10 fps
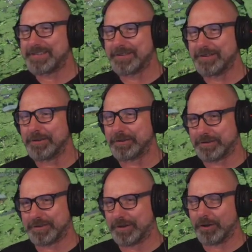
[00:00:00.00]
not the
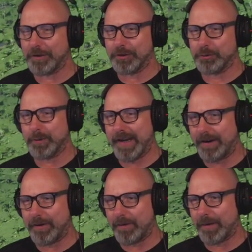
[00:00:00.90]
start of a new
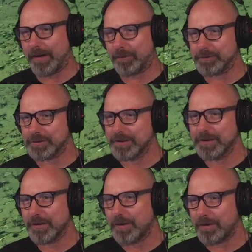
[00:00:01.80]
era where I'm
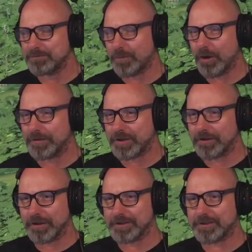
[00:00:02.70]
all of a
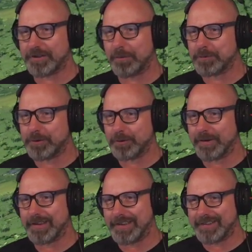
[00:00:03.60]
sudden going to stop
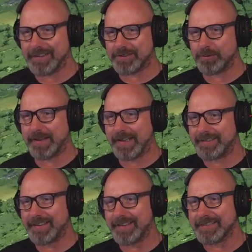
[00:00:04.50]
doing ETS2 and
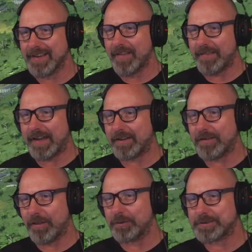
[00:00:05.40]
ATS.
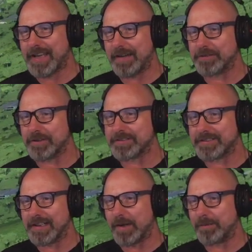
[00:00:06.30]
Those games are
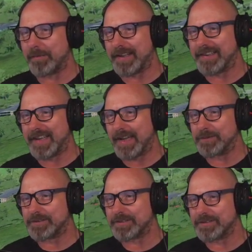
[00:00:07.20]
still my main
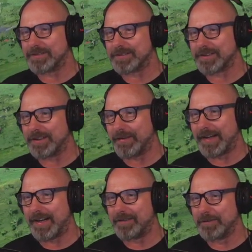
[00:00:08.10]
games,
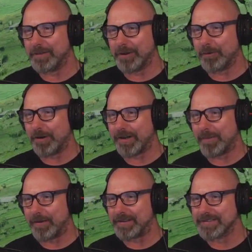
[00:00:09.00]
so don't worry
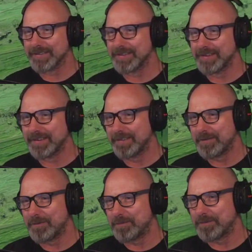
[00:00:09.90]
about it.
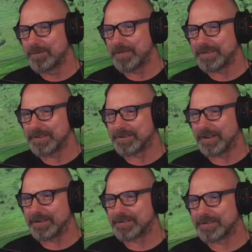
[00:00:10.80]
This is
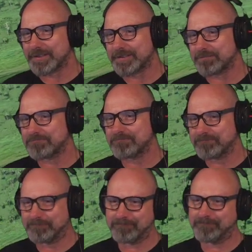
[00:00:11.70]
just
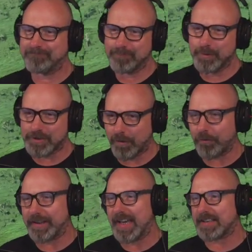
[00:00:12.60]

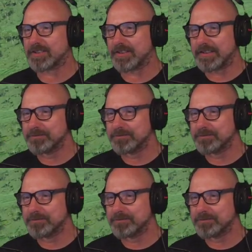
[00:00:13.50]
something extra.